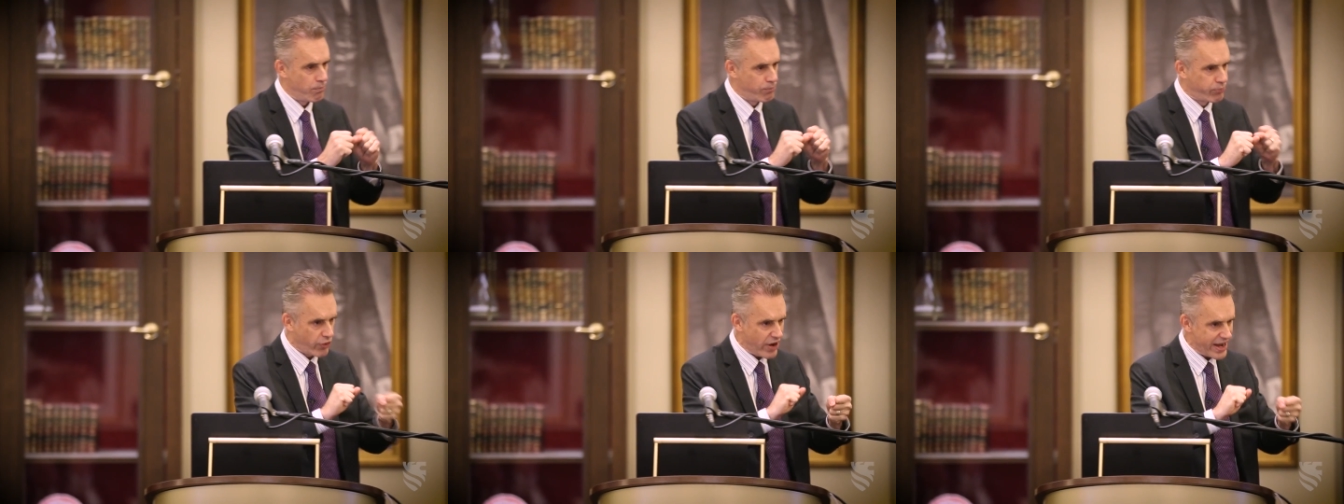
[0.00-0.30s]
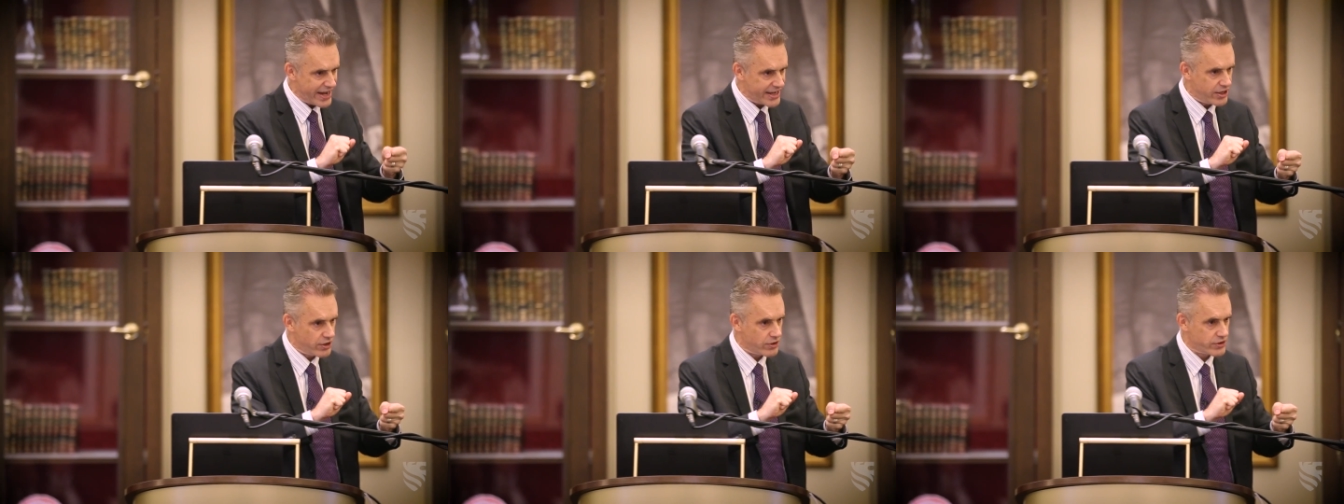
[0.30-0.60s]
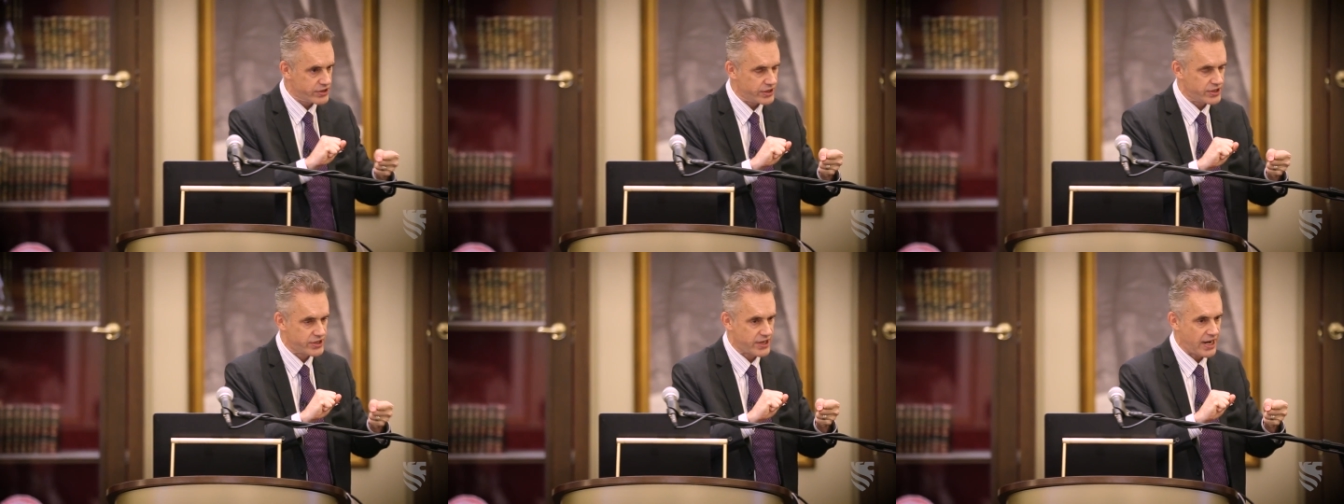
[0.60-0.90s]
will break
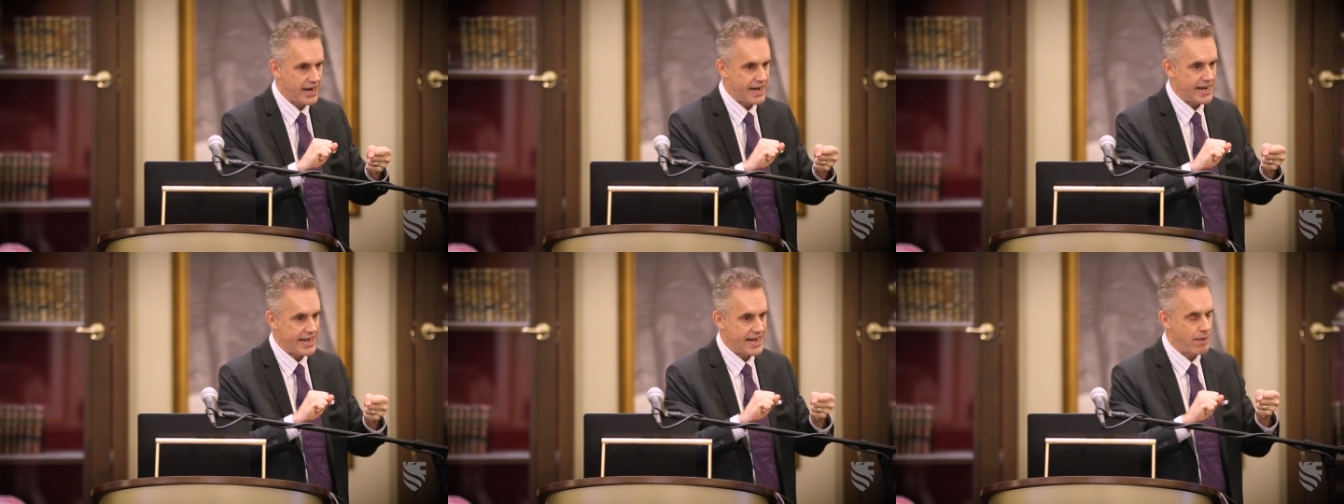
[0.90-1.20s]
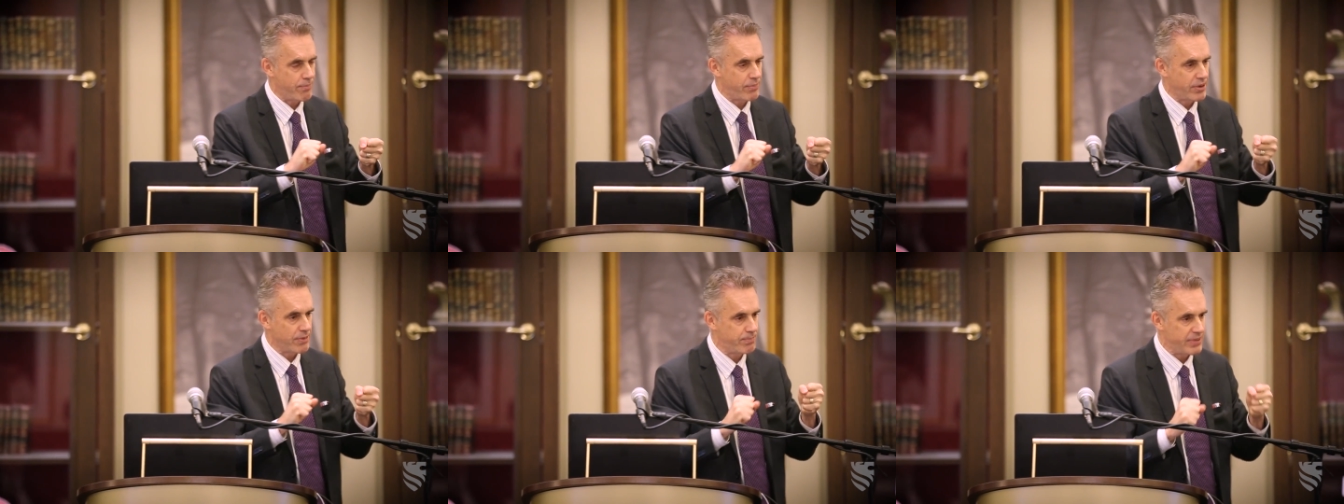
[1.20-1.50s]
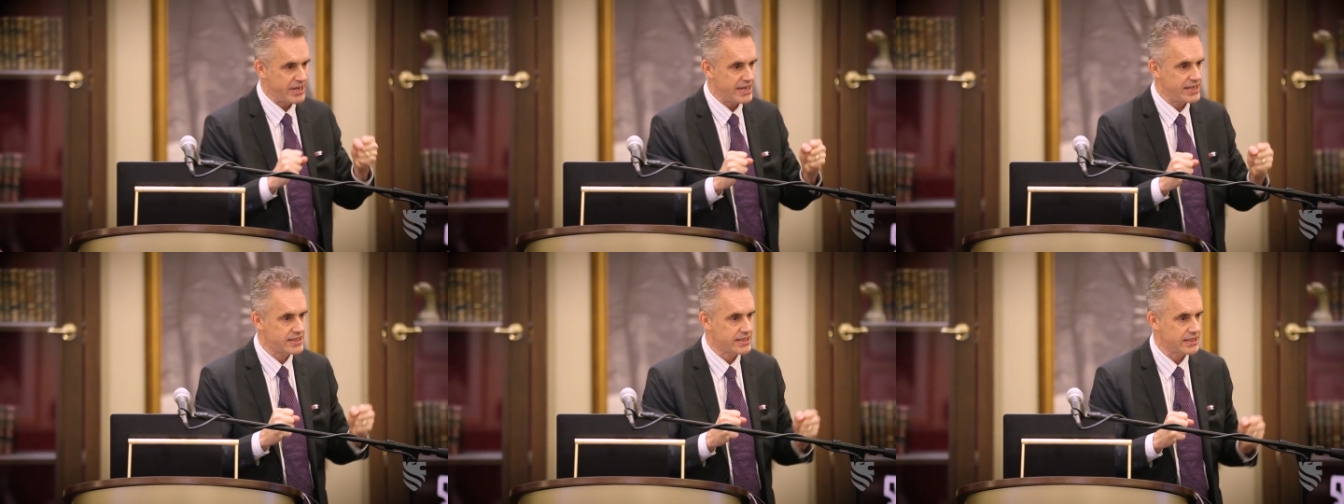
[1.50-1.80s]
your society up in
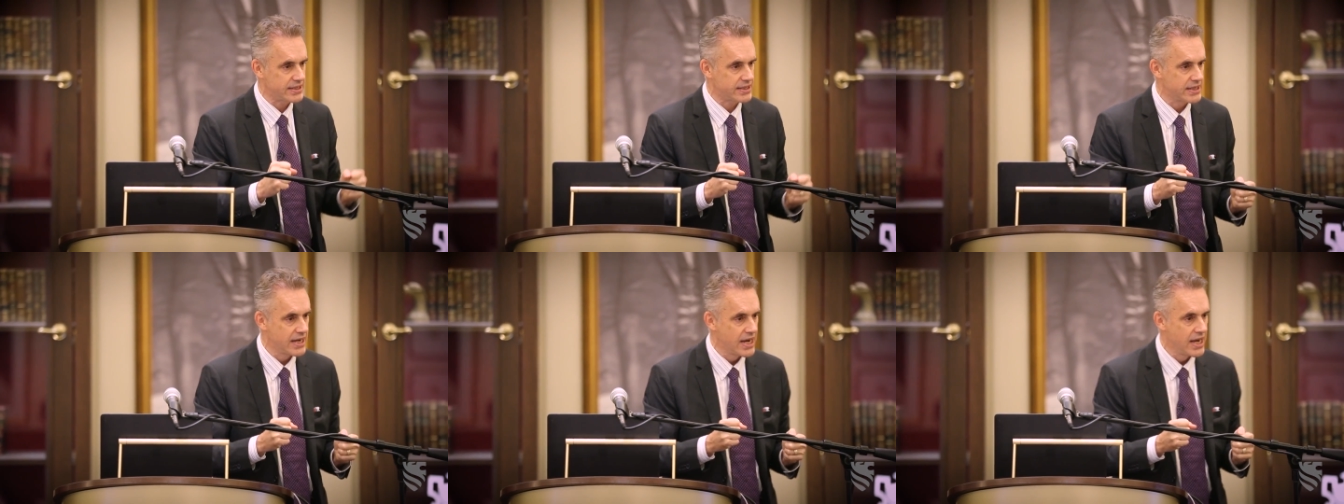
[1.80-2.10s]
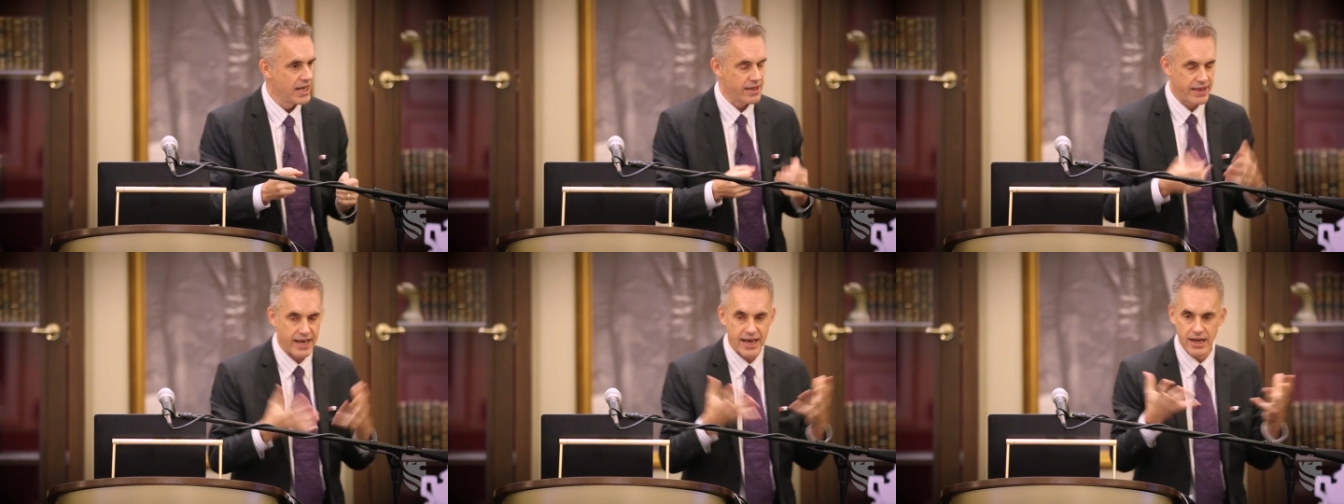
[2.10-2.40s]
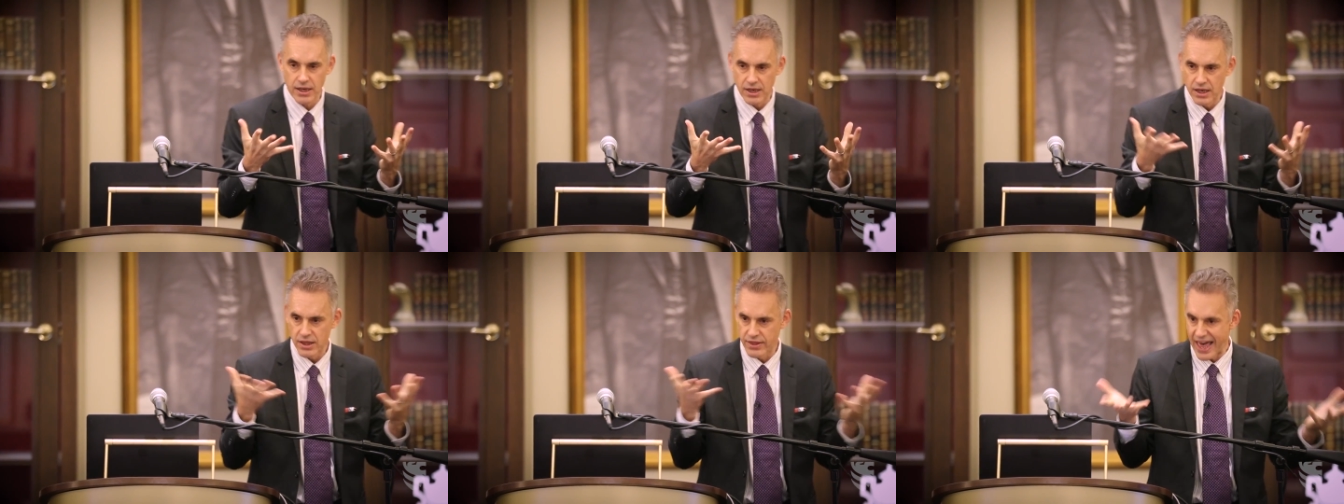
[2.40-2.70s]
pieces,
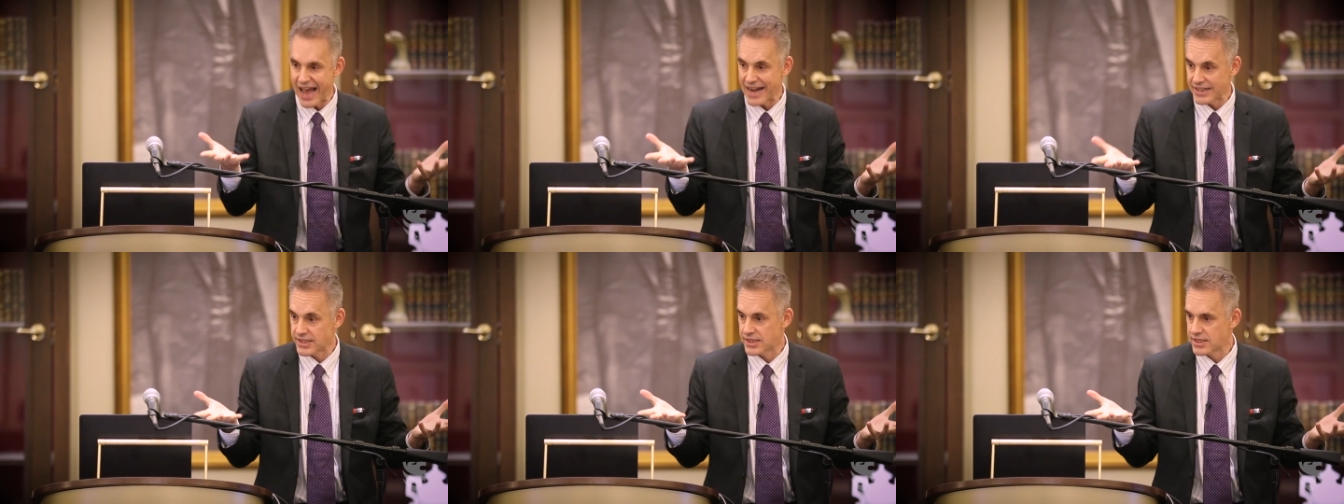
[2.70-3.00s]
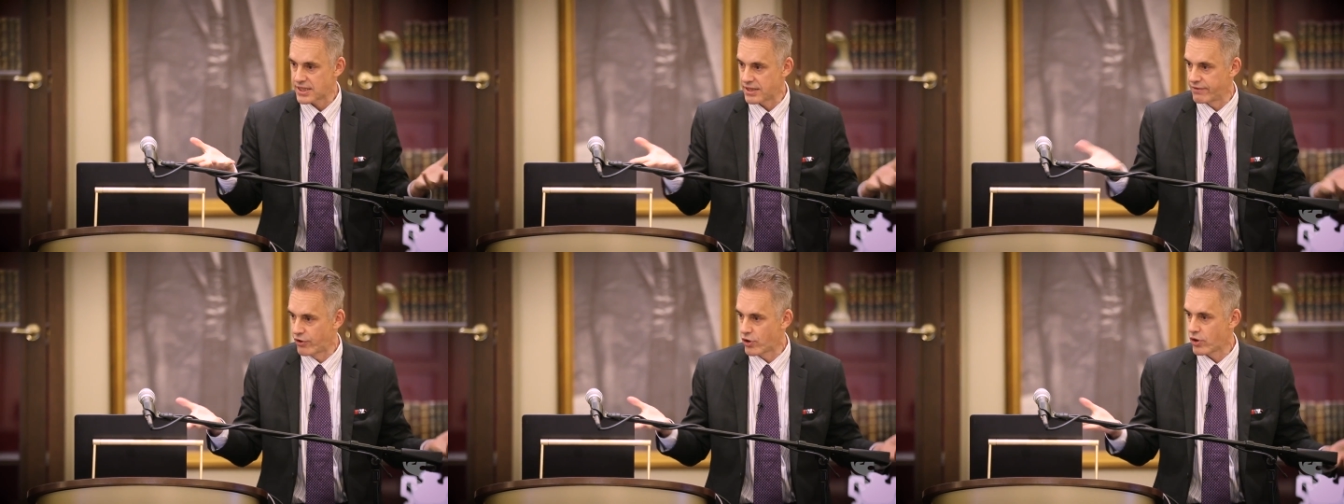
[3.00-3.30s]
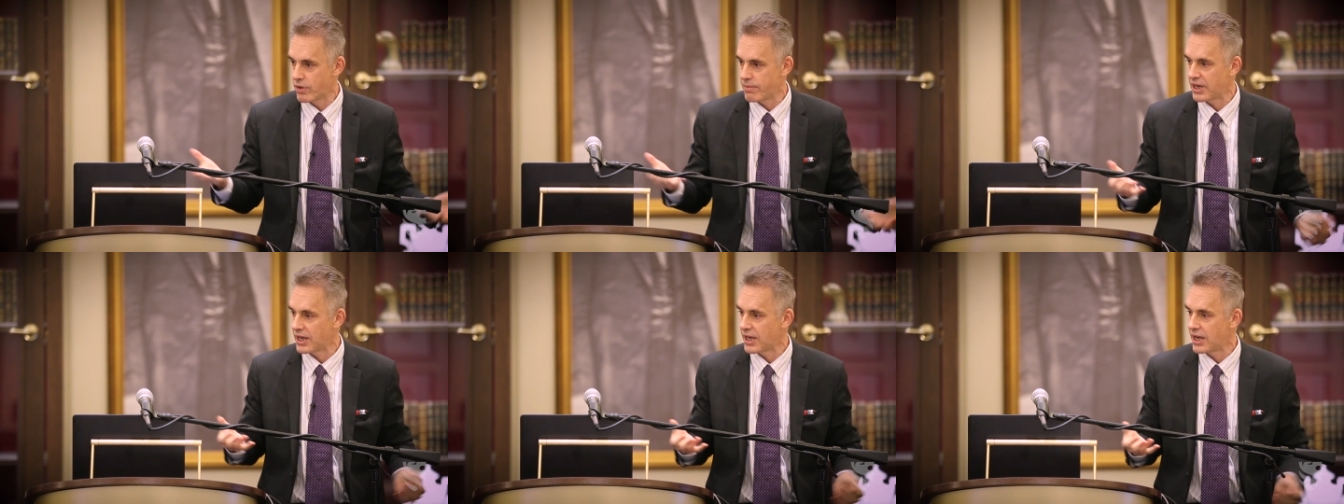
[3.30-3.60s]
then that's the
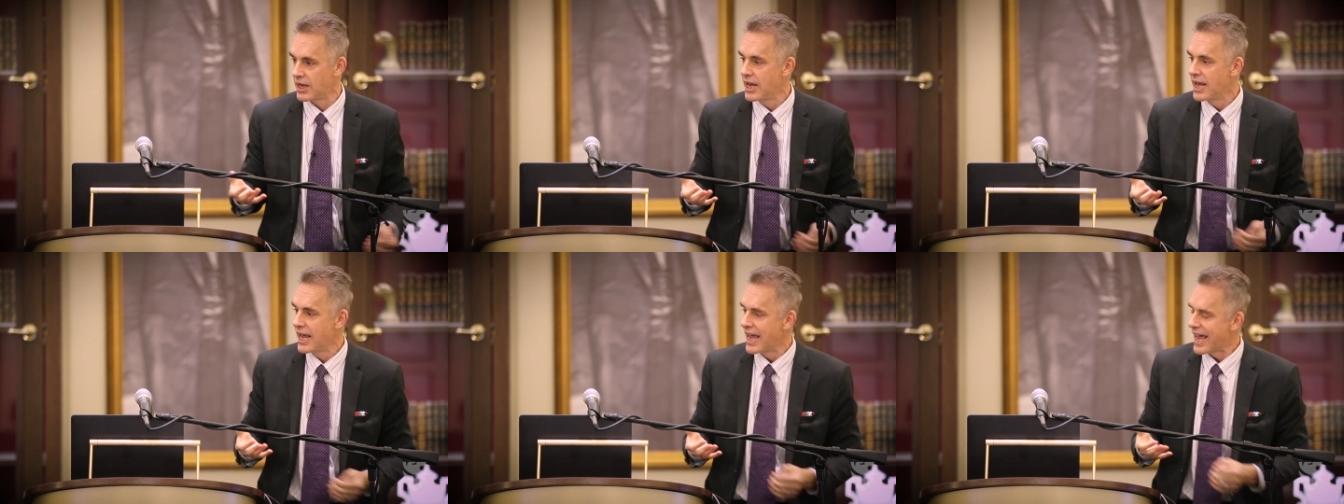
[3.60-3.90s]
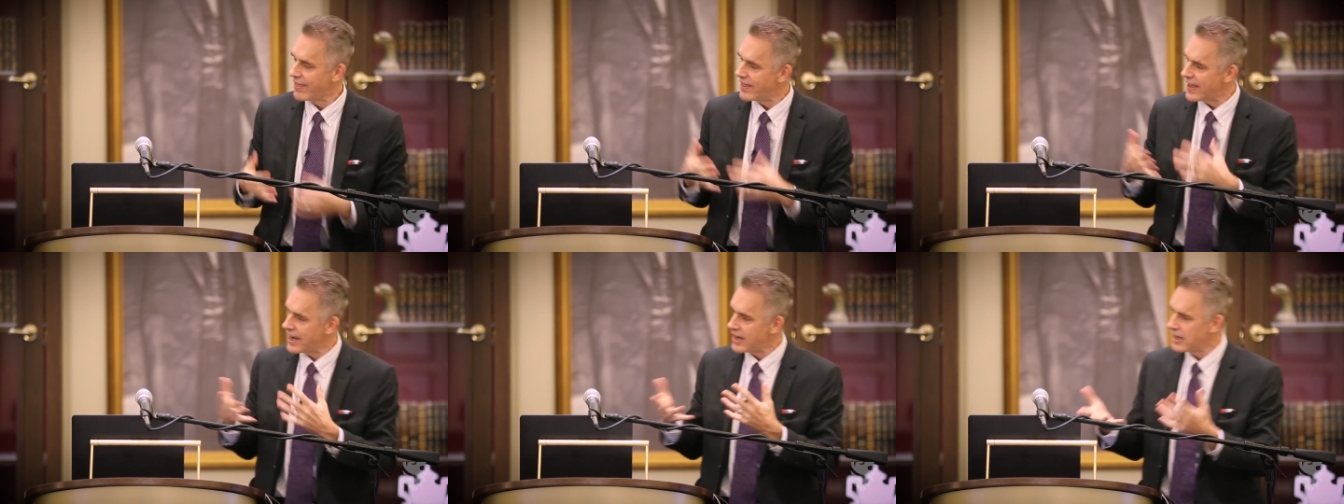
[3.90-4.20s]
formula. And